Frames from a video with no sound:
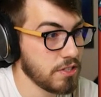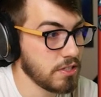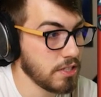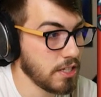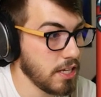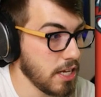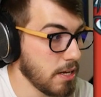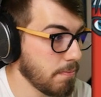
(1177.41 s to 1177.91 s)

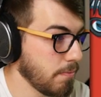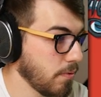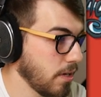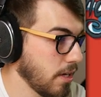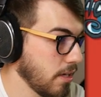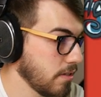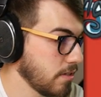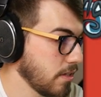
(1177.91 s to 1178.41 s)
Skip, we
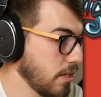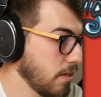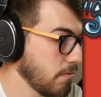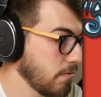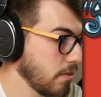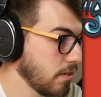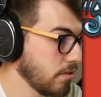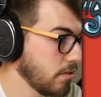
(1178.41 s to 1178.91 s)
can't
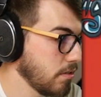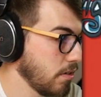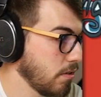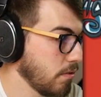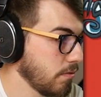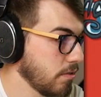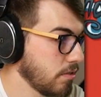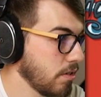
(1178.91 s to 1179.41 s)
skip. There's
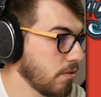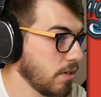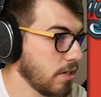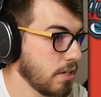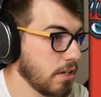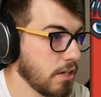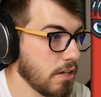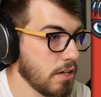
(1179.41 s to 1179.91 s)
no, there's no
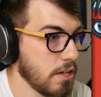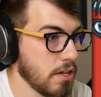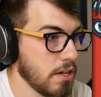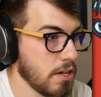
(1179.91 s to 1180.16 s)
ending.